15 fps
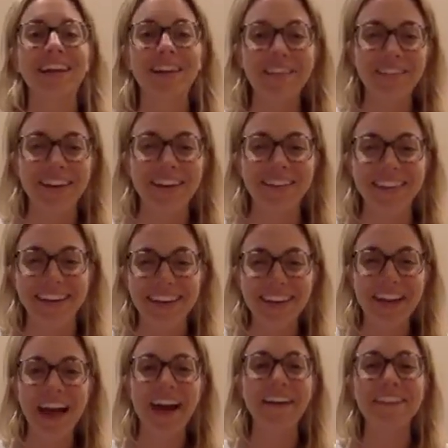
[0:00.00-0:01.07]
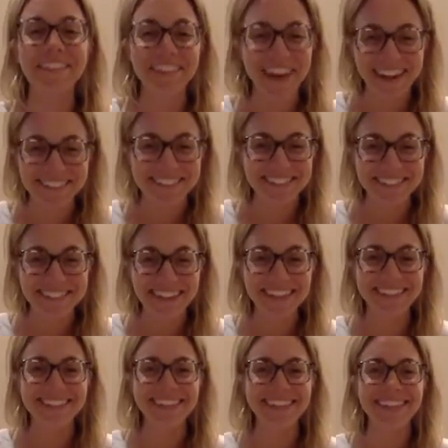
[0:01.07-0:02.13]
Whatever,
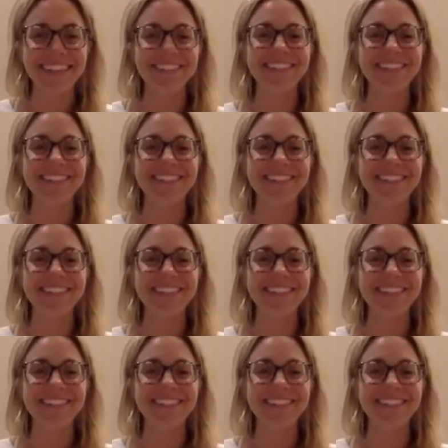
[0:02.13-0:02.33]
over-exercising,